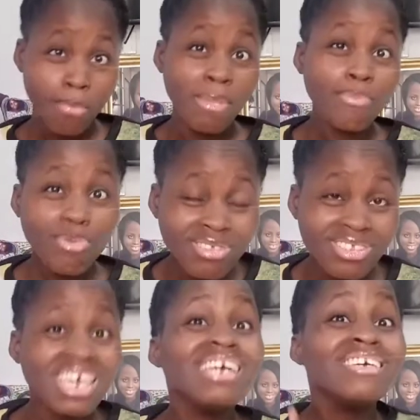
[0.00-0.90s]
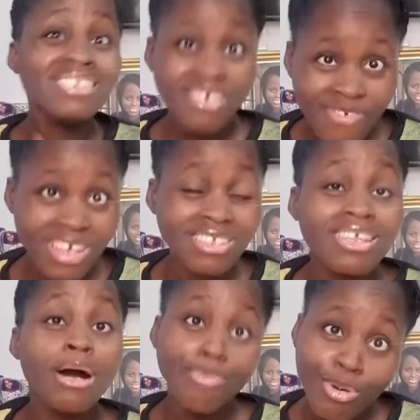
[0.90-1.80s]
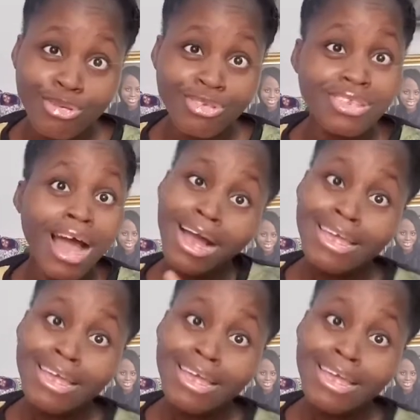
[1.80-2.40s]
my post is the first post.